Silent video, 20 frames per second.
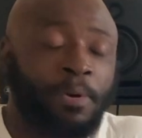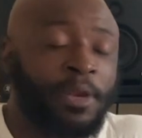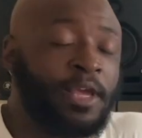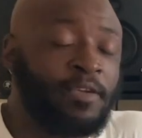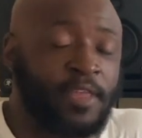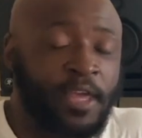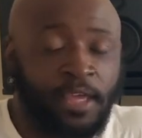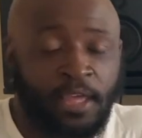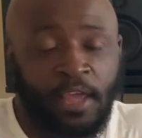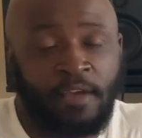
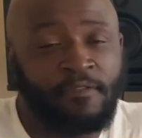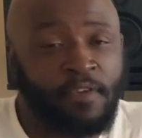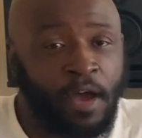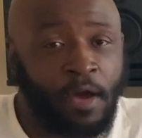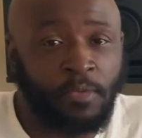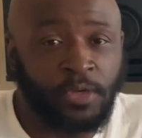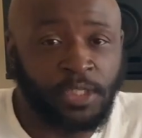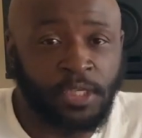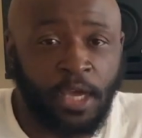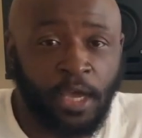believe that King
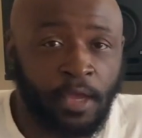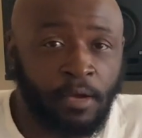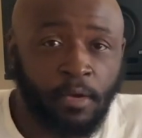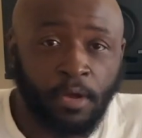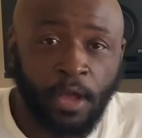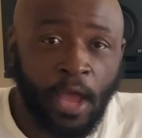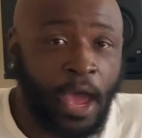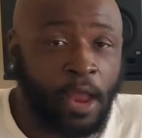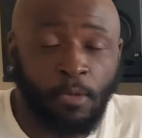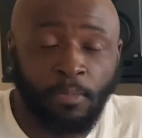Von was gay.
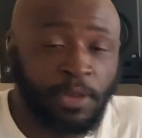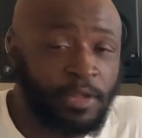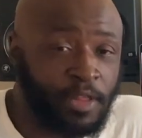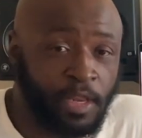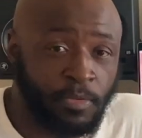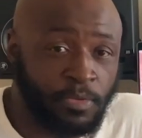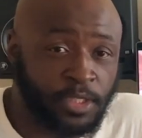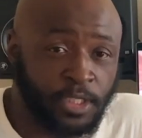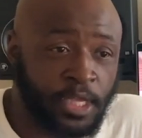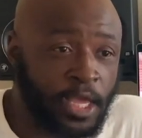I don't believe that he was